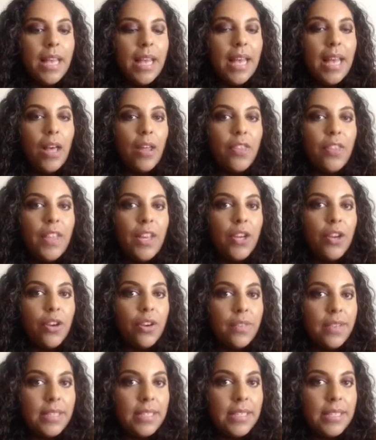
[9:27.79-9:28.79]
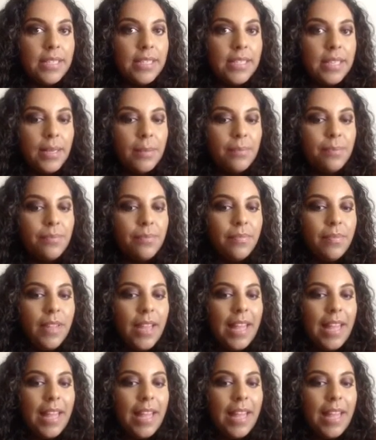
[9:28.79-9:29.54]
a healthy nervous system,